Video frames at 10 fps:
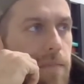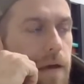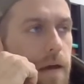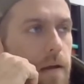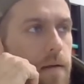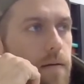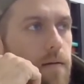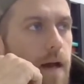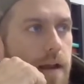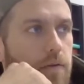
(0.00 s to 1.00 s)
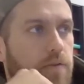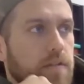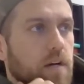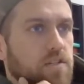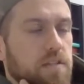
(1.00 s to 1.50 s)
and hadn't really
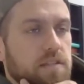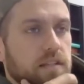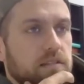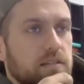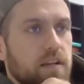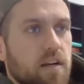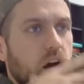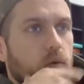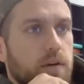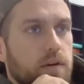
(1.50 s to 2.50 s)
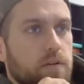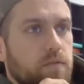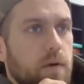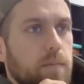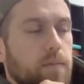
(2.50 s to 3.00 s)
touched it since. And then I got one here
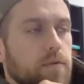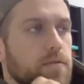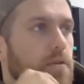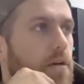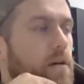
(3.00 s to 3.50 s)
for my members.